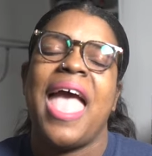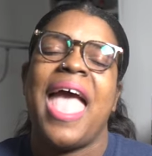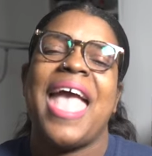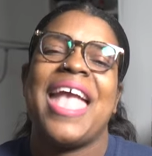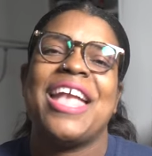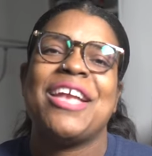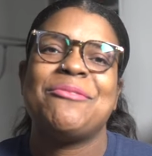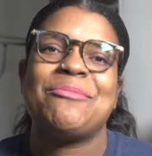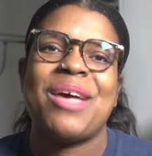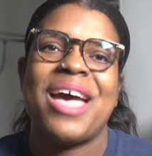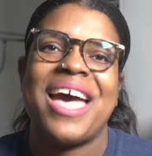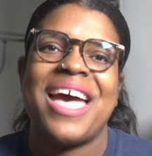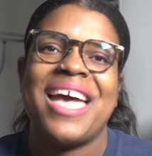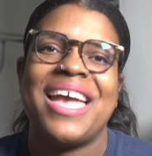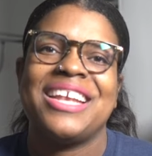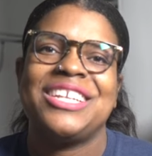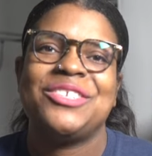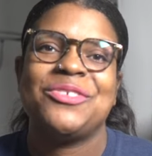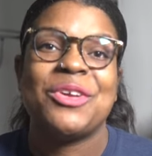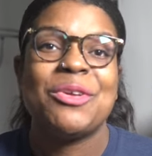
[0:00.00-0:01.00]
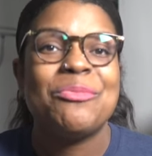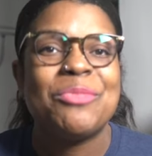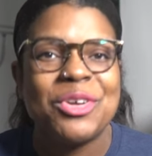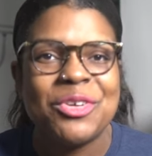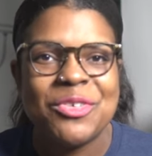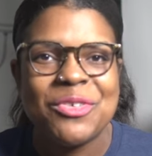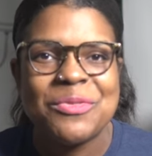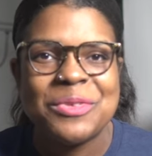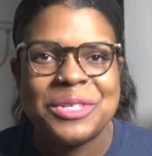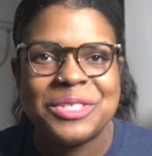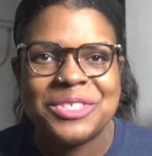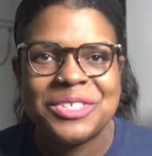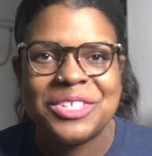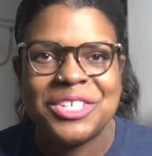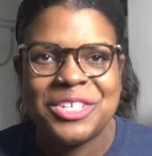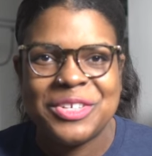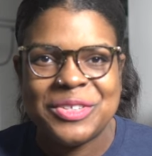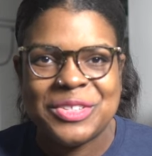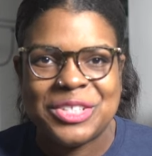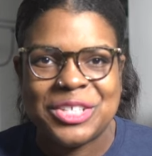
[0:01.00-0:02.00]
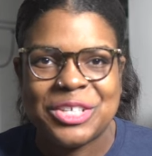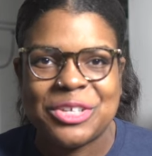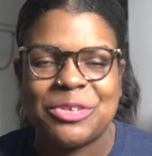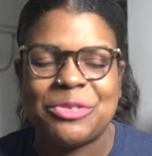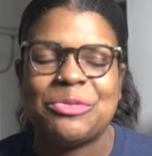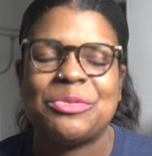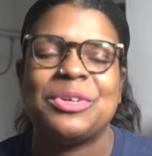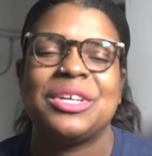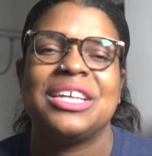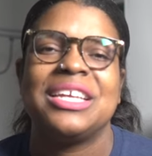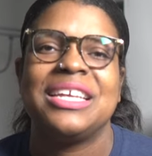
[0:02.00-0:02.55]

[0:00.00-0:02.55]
Am I doing book reviews on YouTube?